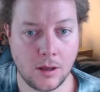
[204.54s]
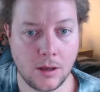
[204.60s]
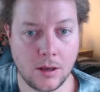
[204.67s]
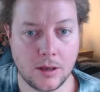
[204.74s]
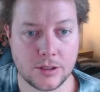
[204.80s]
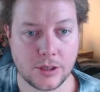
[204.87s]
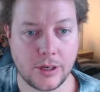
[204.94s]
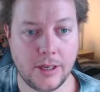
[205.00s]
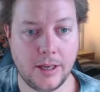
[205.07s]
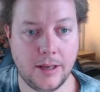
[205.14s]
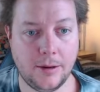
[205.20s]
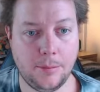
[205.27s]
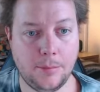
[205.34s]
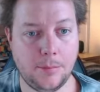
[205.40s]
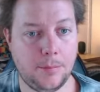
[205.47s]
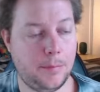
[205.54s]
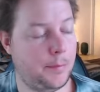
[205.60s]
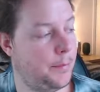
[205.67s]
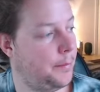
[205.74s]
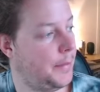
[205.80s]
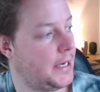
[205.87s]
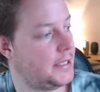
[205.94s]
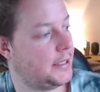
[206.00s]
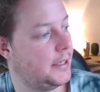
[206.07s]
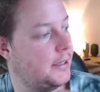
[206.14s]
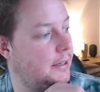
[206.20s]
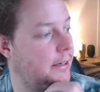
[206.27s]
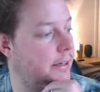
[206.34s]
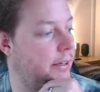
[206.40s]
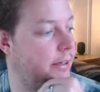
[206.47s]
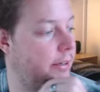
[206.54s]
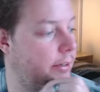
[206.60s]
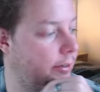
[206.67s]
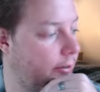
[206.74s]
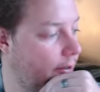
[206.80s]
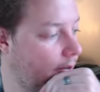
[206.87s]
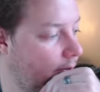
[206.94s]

So yeah, basically,